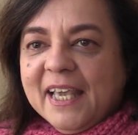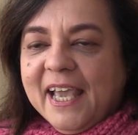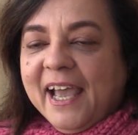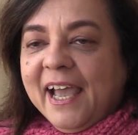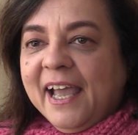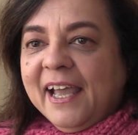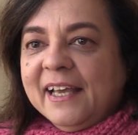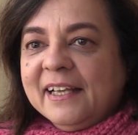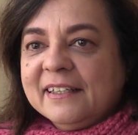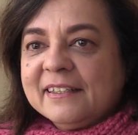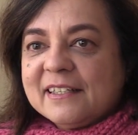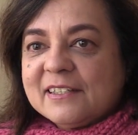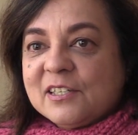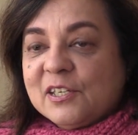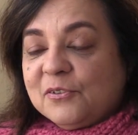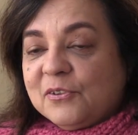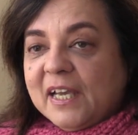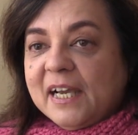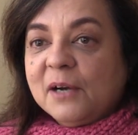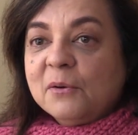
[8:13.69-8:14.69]
And
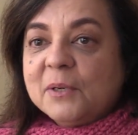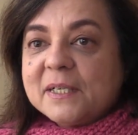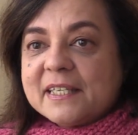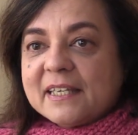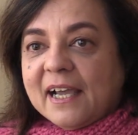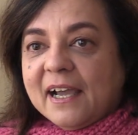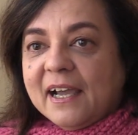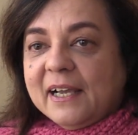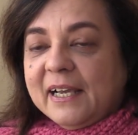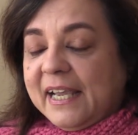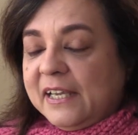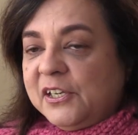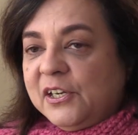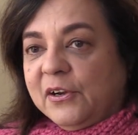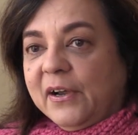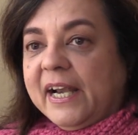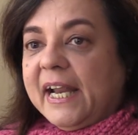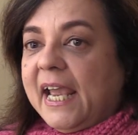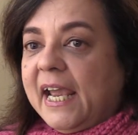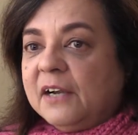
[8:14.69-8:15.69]
so there was, I, uh, you
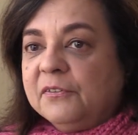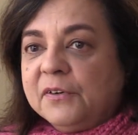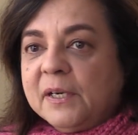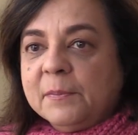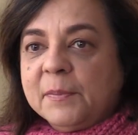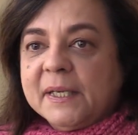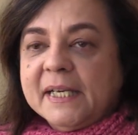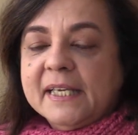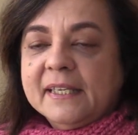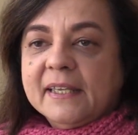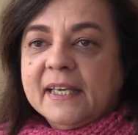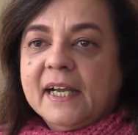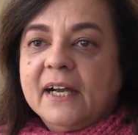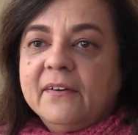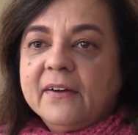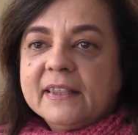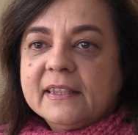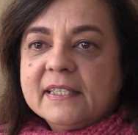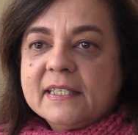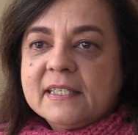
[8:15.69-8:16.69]
know, and everybody
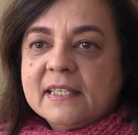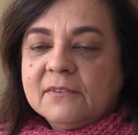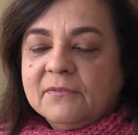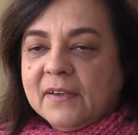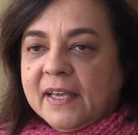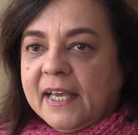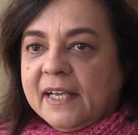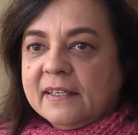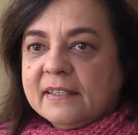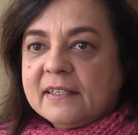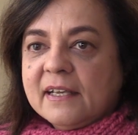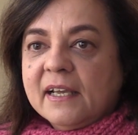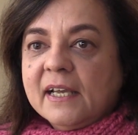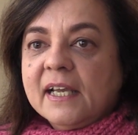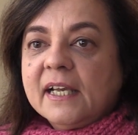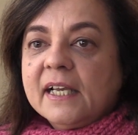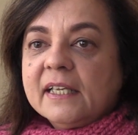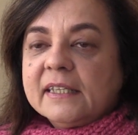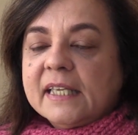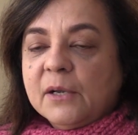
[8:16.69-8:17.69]
there at this event,
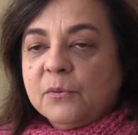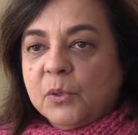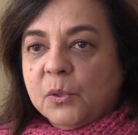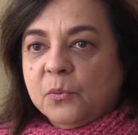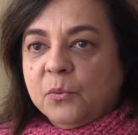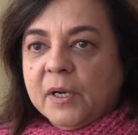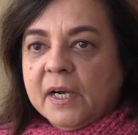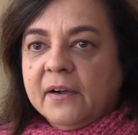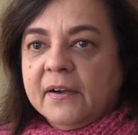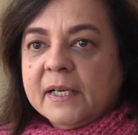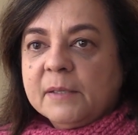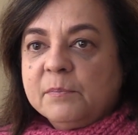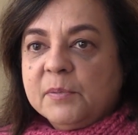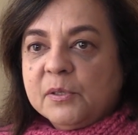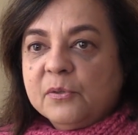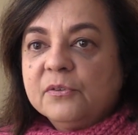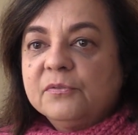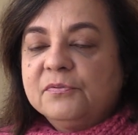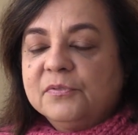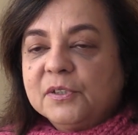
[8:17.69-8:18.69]
they were wearing
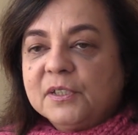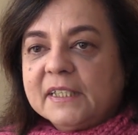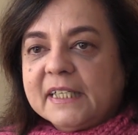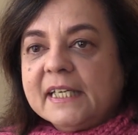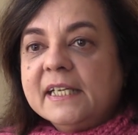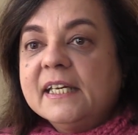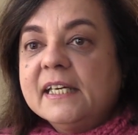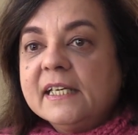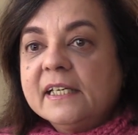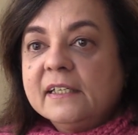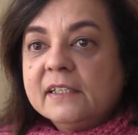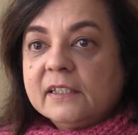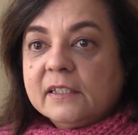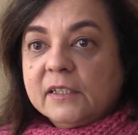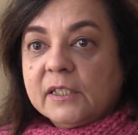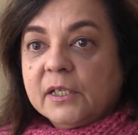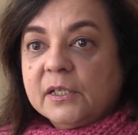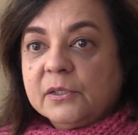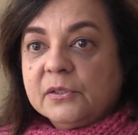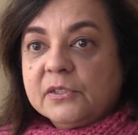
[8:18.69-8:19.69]
beautiful Indian
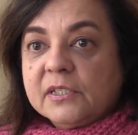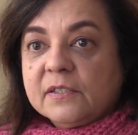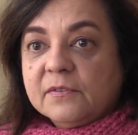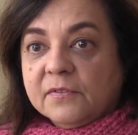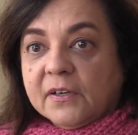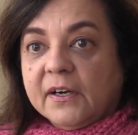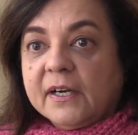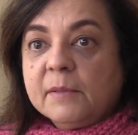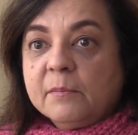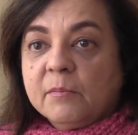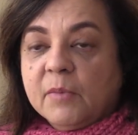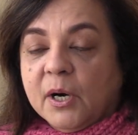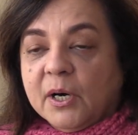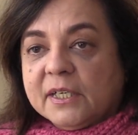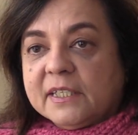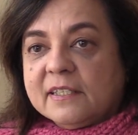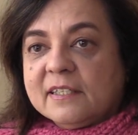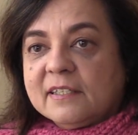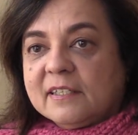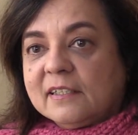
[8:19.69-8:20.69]
clothes, very
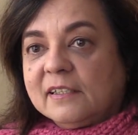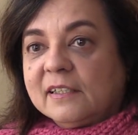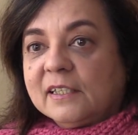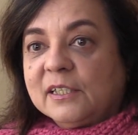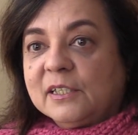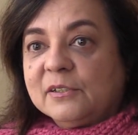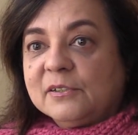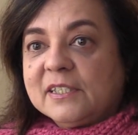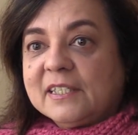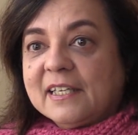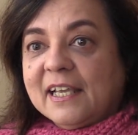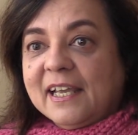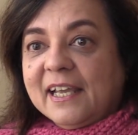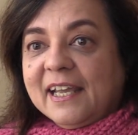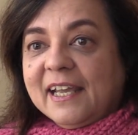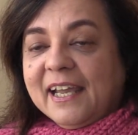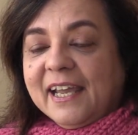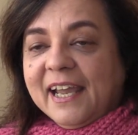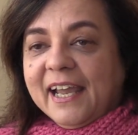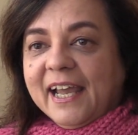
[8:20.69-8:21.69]
modest clothes.
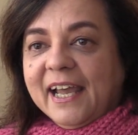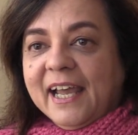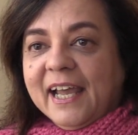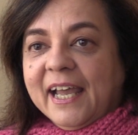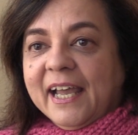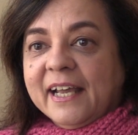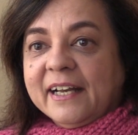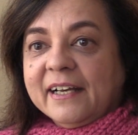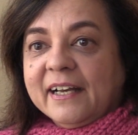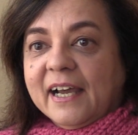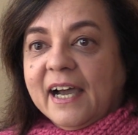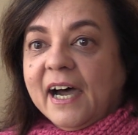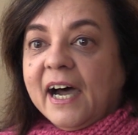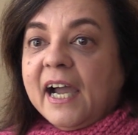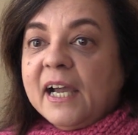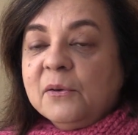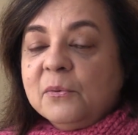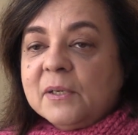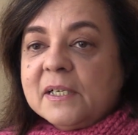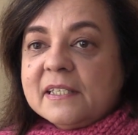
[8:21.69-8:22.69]
And
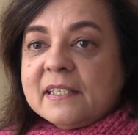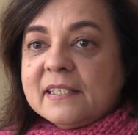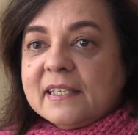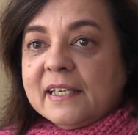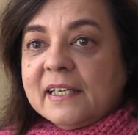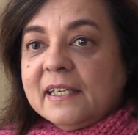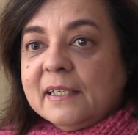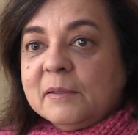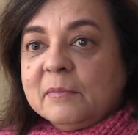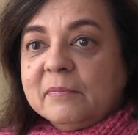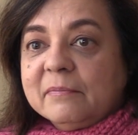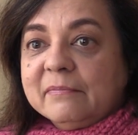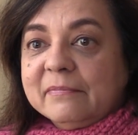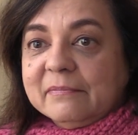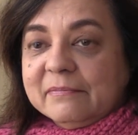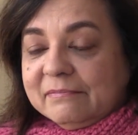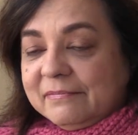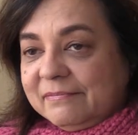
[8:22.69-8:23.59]
I was in